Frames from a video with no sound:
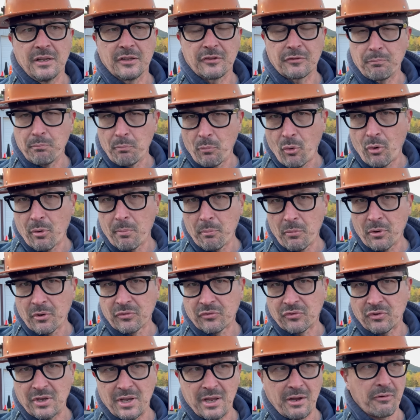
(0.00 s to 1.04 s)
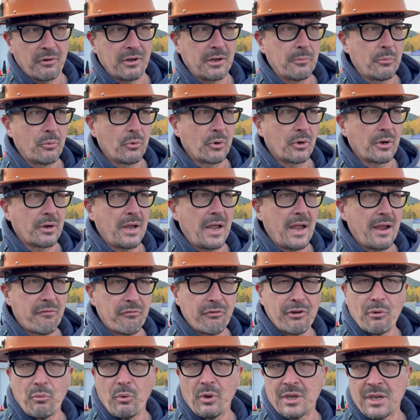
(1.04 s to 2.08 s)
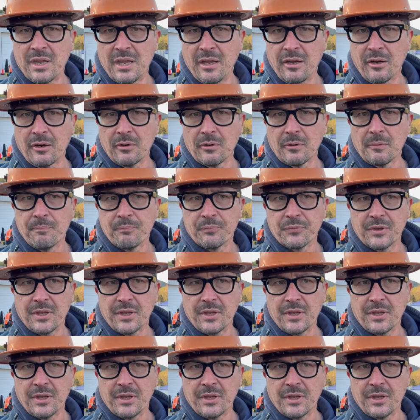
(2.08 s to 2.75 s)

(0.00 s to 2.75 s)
It's more mercenary, where everyone here